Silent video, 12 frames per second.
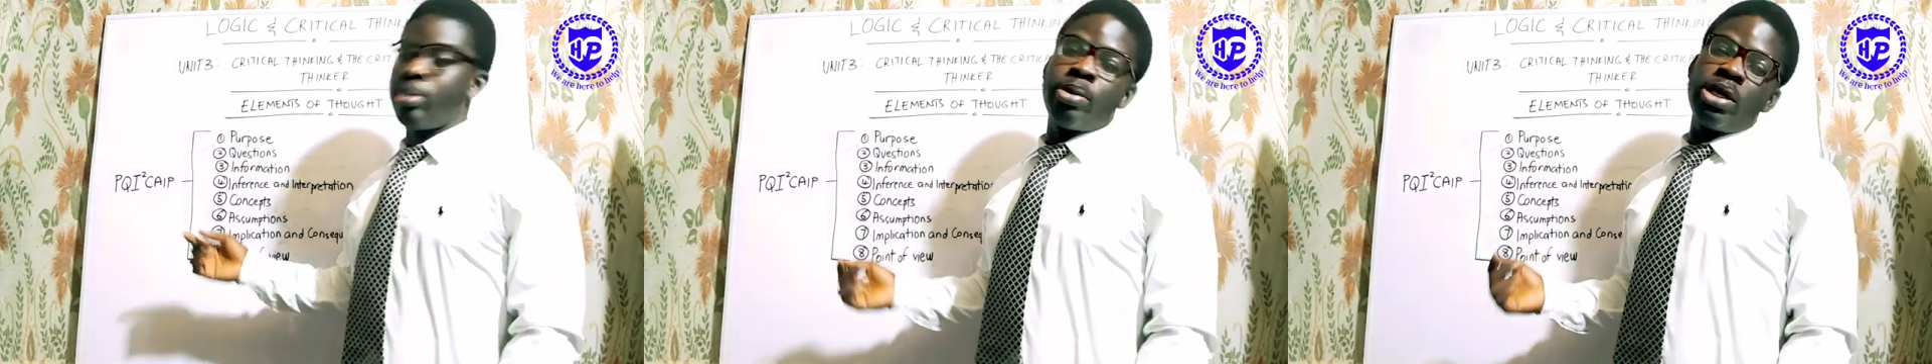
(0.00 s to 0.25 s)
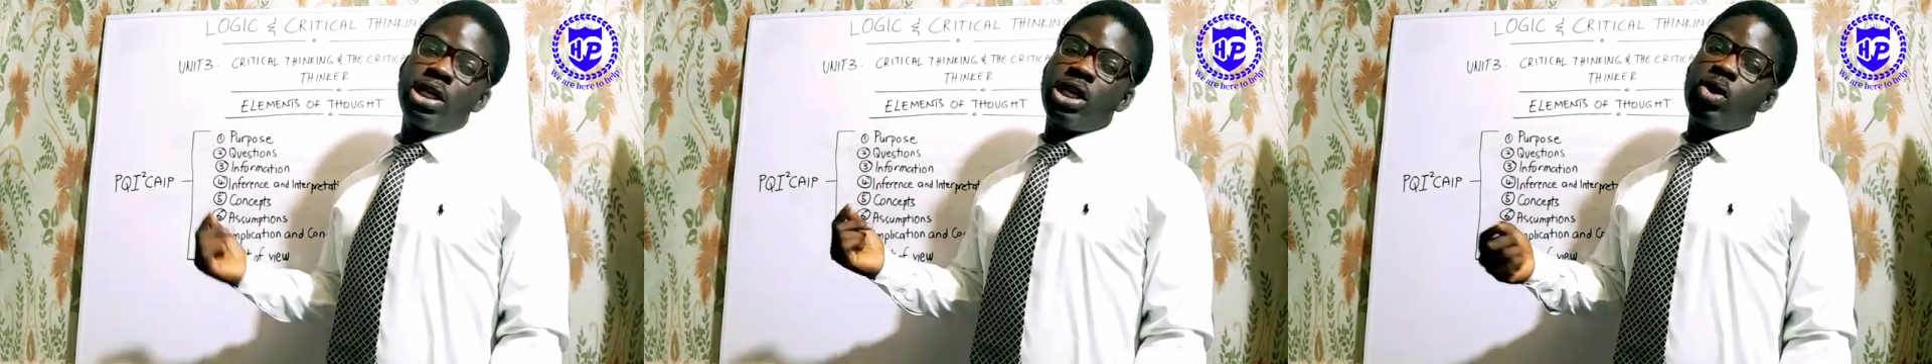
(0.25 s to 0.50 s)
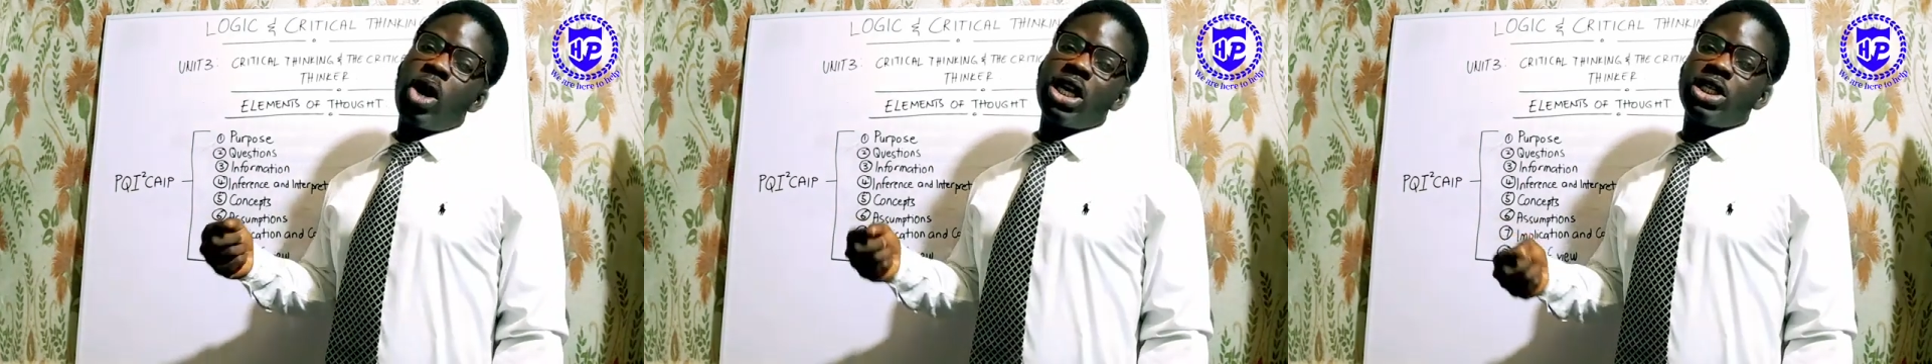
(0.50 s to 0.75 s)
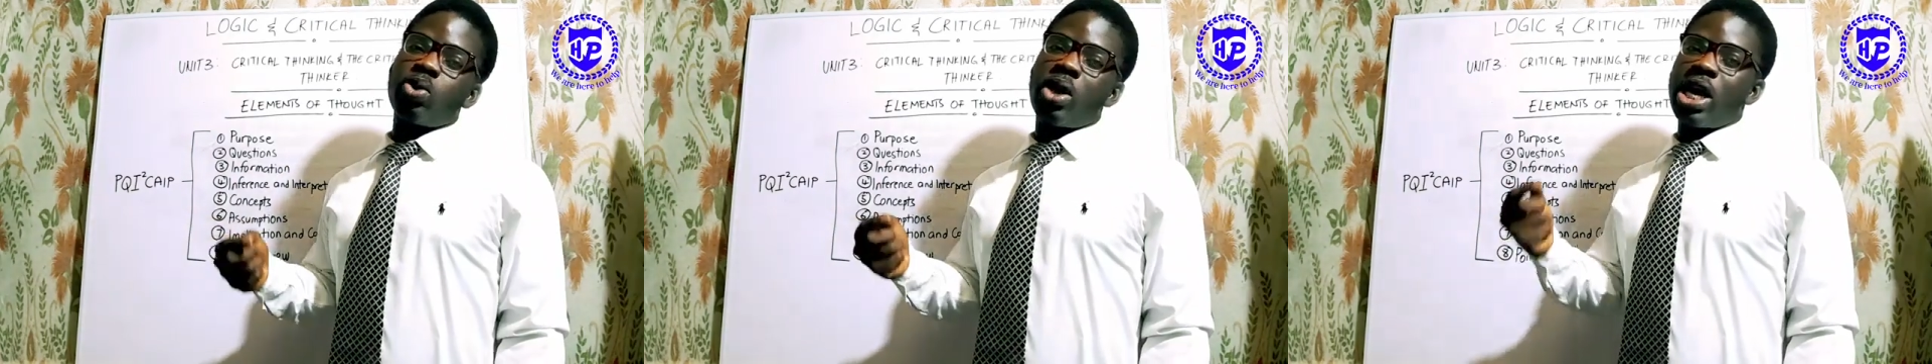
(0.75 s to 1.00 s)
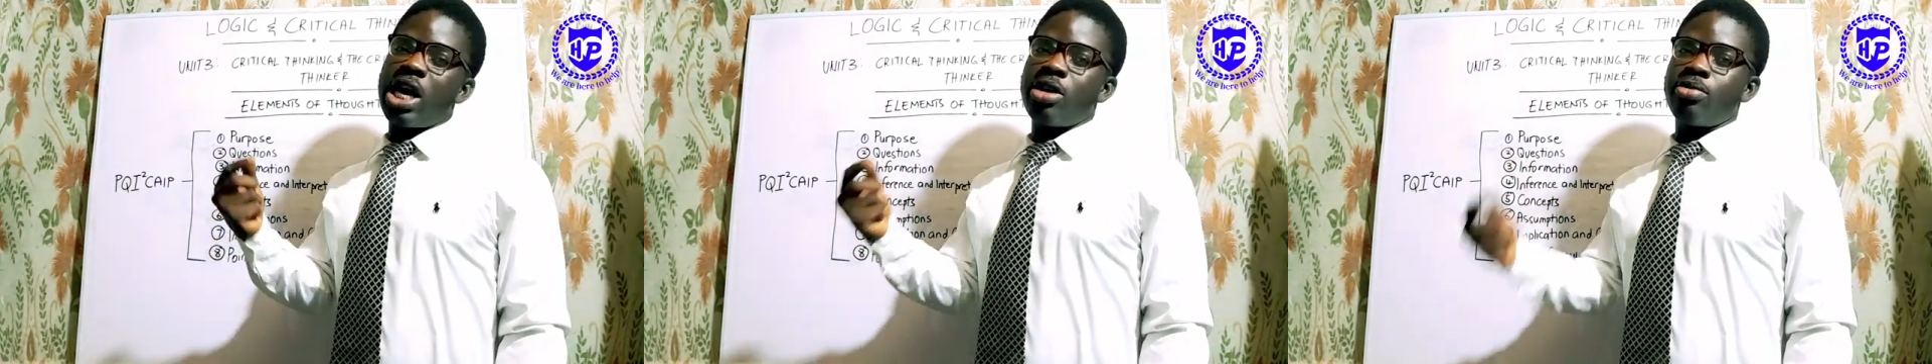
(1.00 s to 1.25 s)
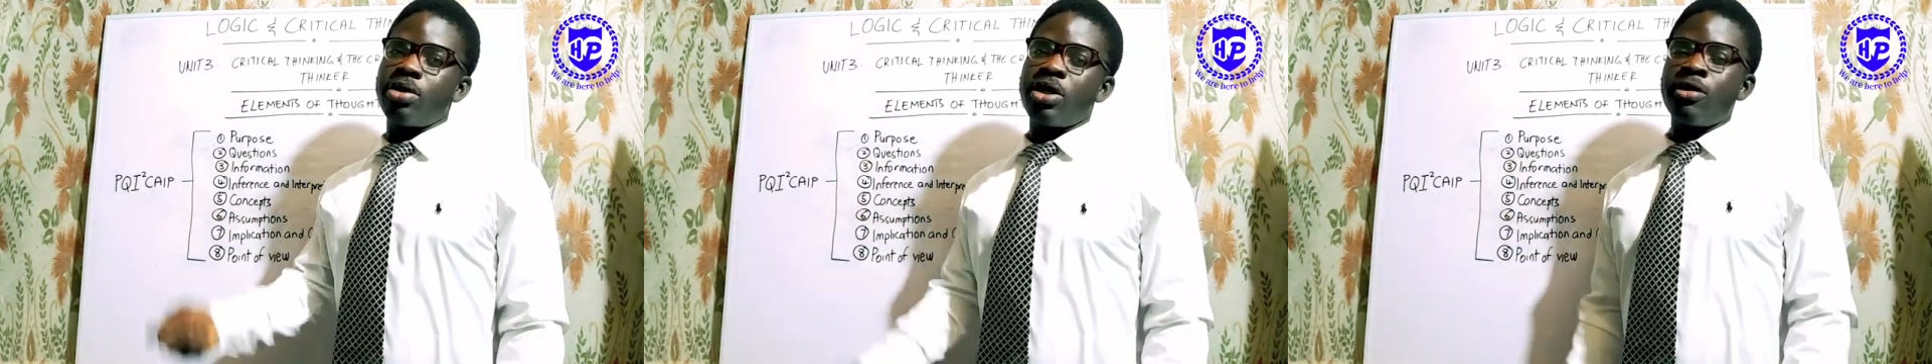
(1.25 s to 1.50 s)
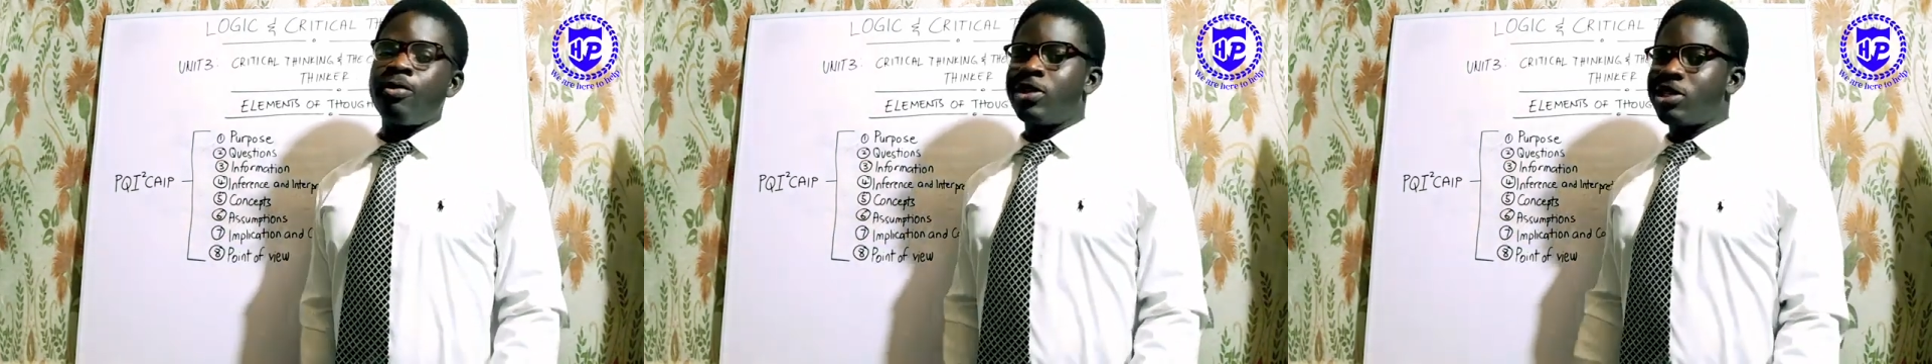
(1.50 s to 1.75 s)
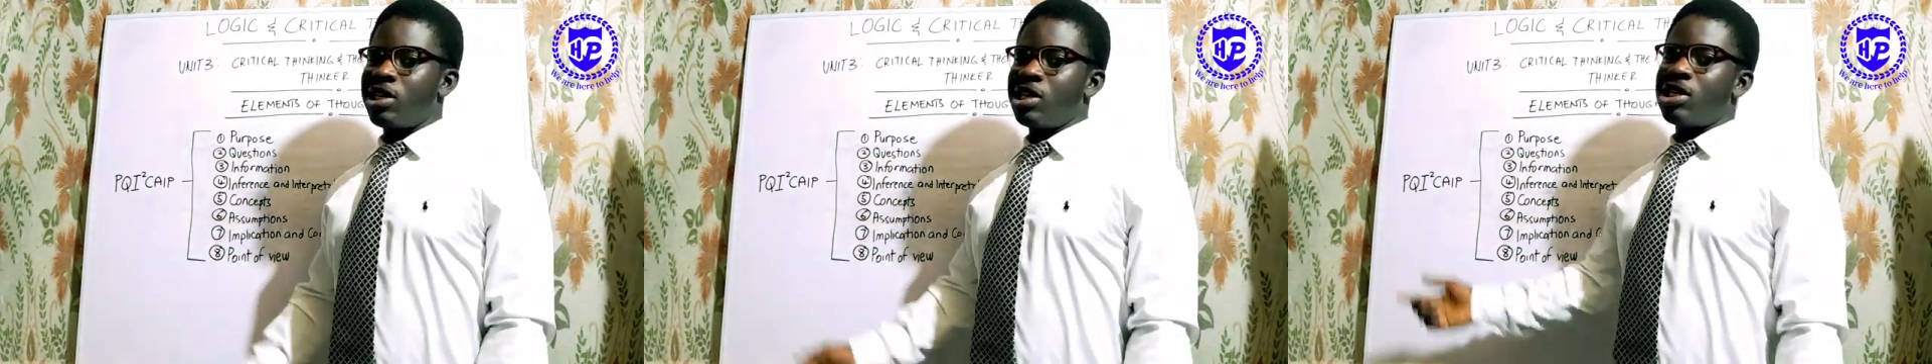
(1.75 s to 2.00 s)
PQI squared Carib.
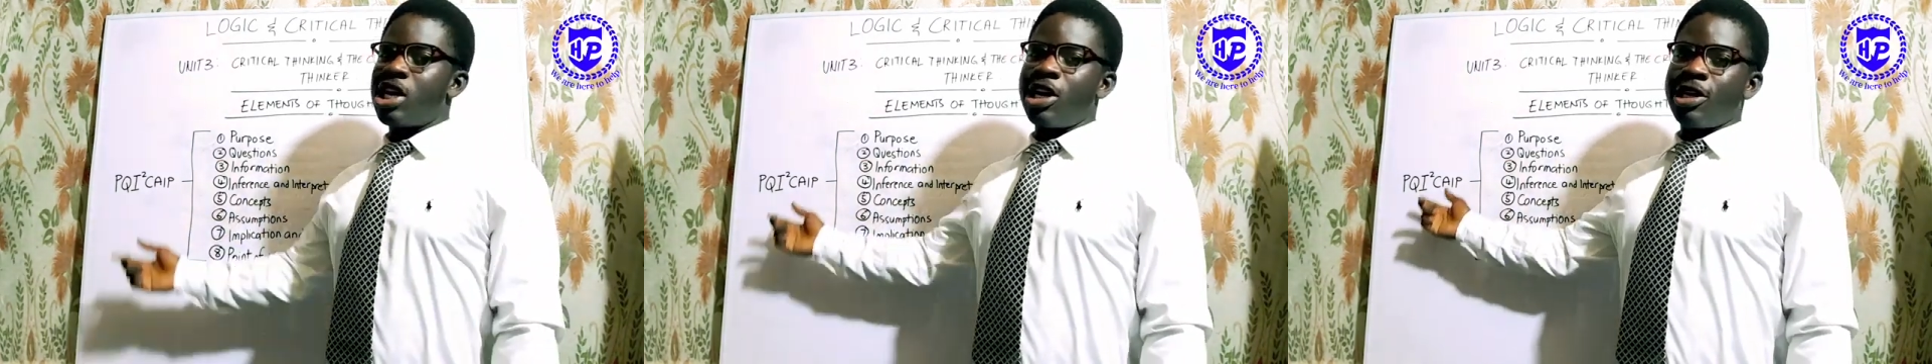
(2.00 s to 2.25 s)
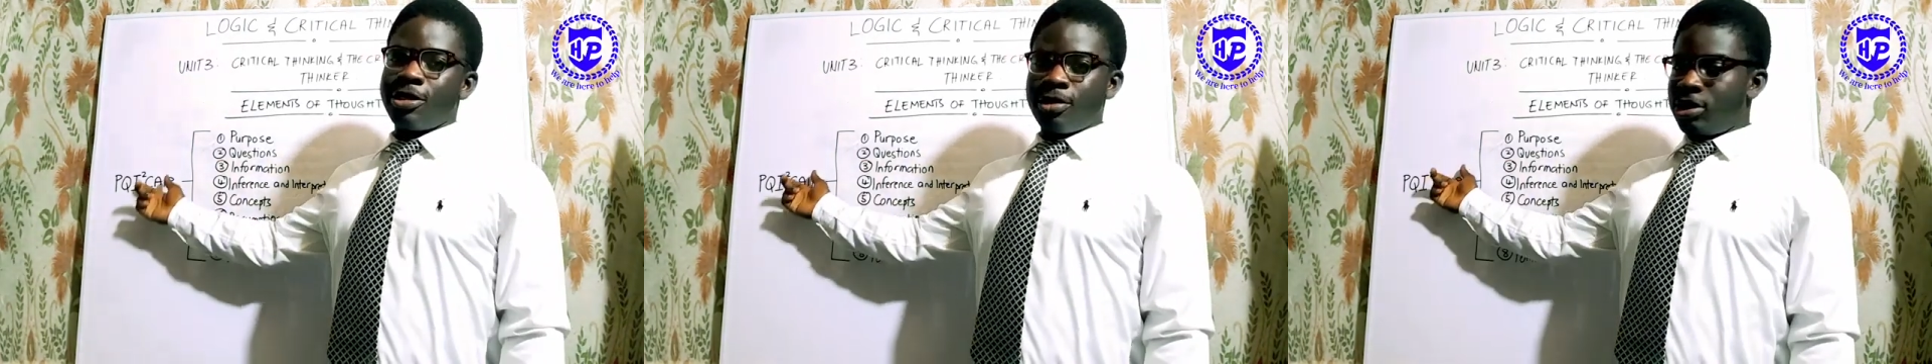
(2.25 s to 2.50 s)
Say it like